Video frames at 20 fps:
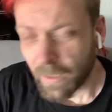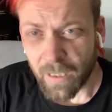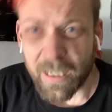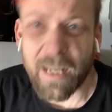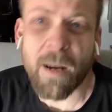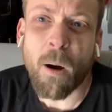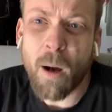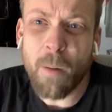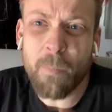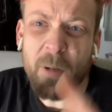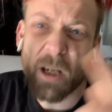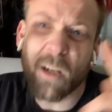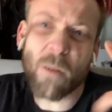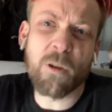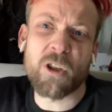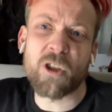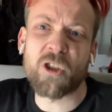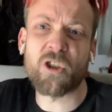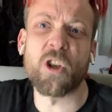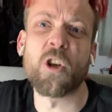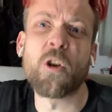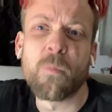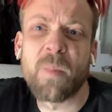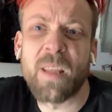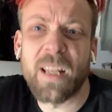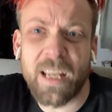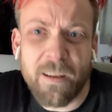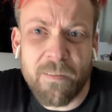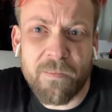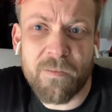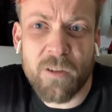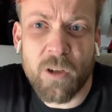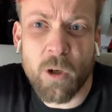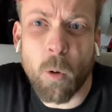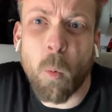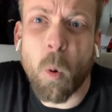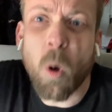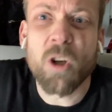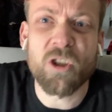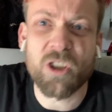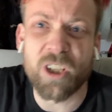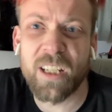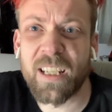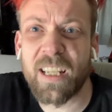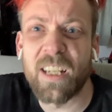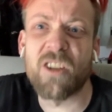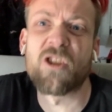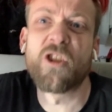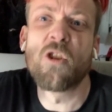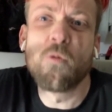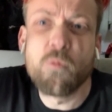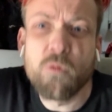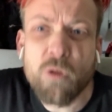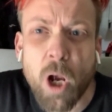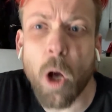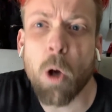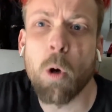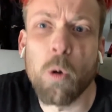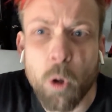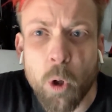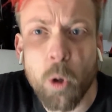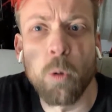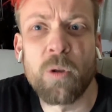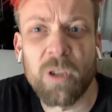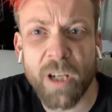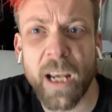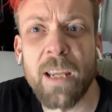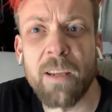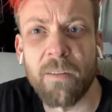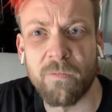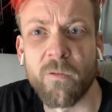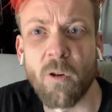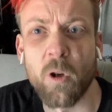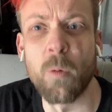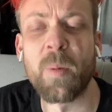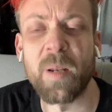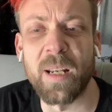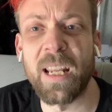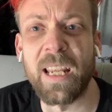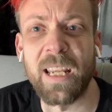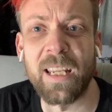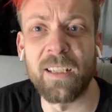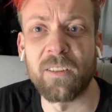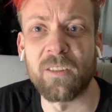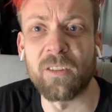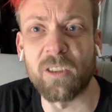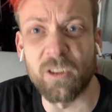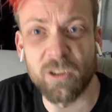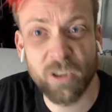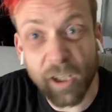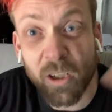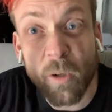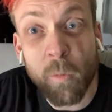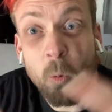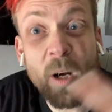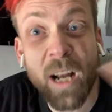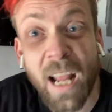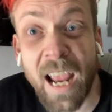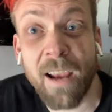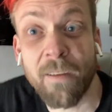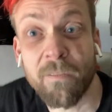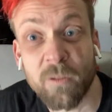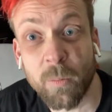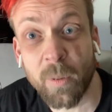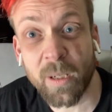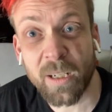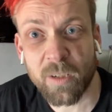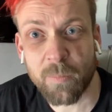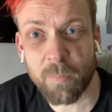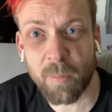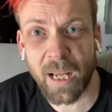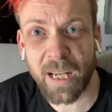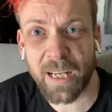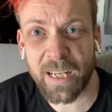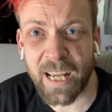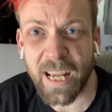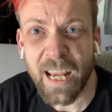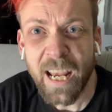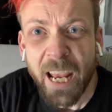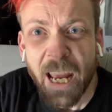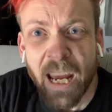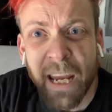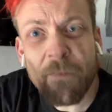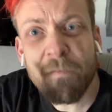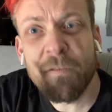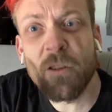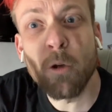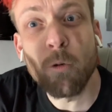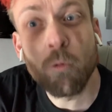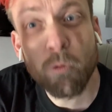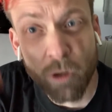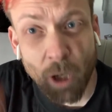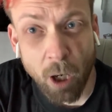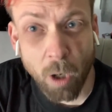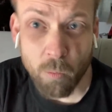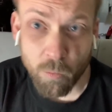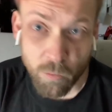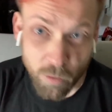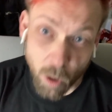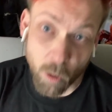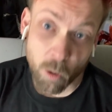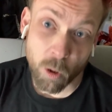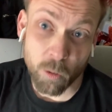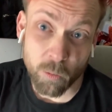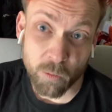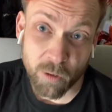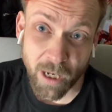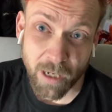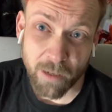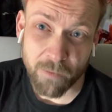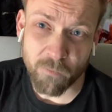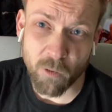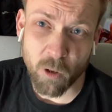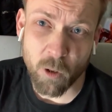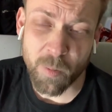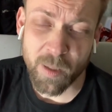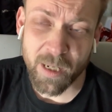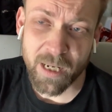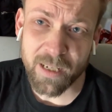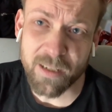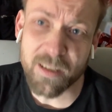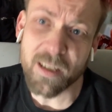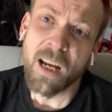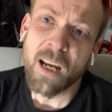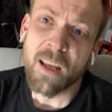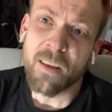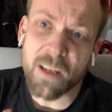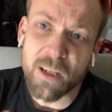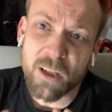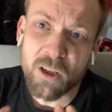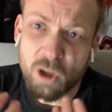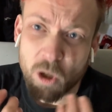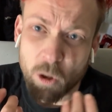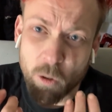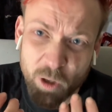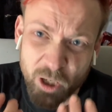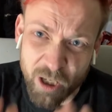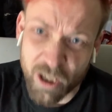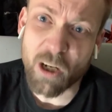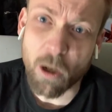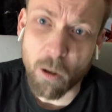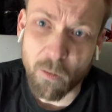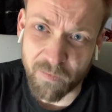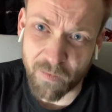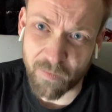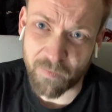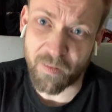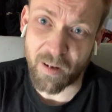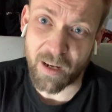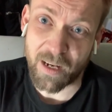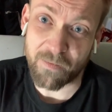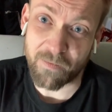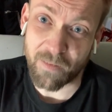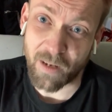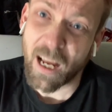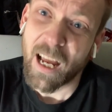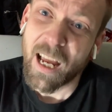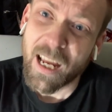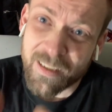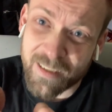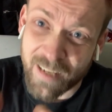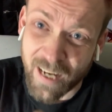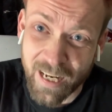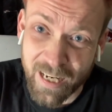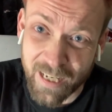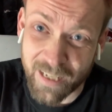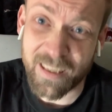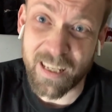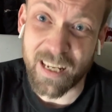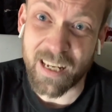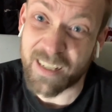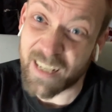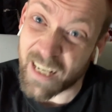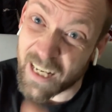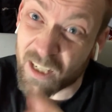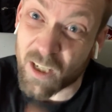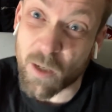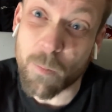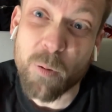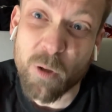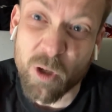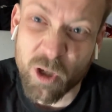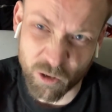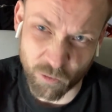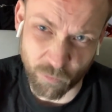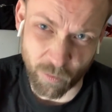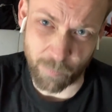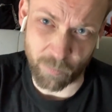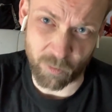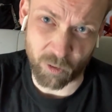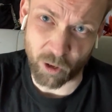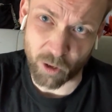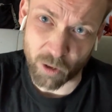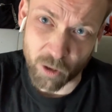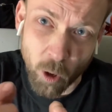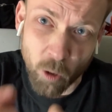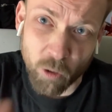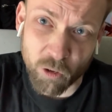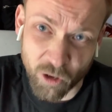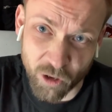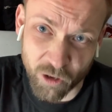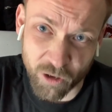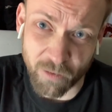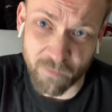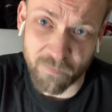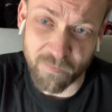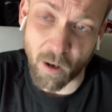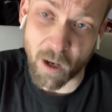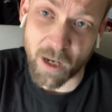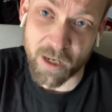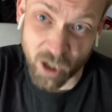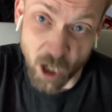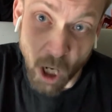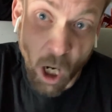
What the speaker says: Now, I'm going to assume that if you're watching this, you know who Dave Rubin is, because I don't want to have to explain it. If you don't know who Dave Rubin is, then do yourself a favour. Take this. It's a prescription, not just advice.